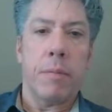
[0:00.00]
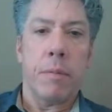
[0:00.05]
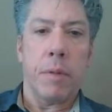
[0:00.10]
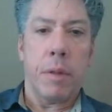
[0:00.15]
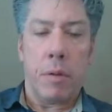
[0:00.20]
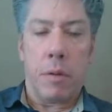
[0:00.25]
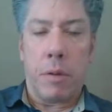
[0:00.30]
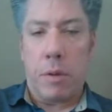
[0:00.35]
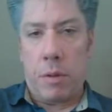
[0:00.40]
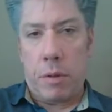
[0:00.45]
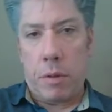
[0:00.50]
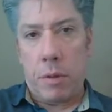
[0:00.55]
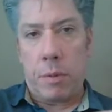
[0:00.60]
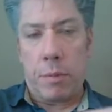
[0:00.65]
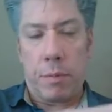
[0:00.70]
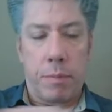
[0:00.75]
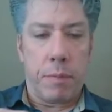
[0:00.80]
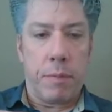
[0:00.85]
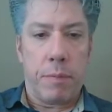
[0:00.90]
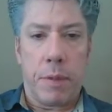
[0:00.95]

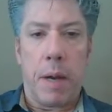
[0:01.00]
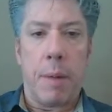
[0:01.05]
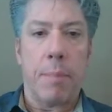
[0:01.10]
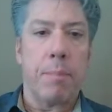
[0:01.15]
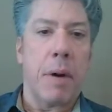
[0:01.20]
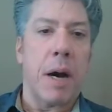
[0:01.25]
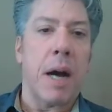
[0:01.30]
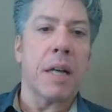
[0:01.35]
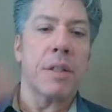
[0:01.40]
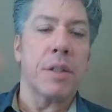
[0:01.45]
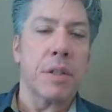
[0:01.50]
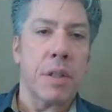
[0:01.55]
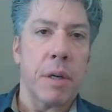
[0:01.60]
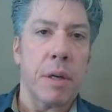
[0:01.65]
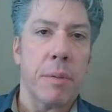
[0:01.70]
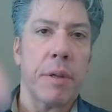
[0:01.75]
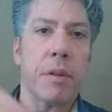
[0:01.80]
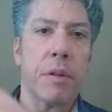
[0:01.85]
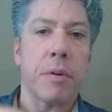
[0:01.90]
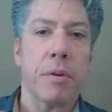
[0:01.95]
you've got boxes
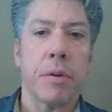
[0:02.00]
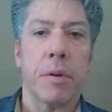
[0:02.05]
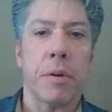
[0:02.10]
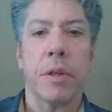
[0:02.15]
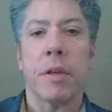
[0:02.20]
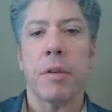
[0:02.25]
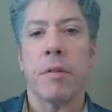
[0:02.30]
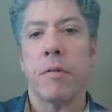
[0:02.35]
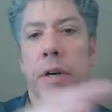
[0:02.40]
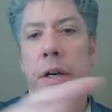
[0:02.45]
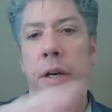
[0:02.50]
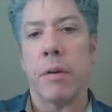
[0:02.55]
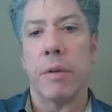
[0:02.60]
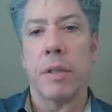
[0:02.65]
coming through on the conveyor,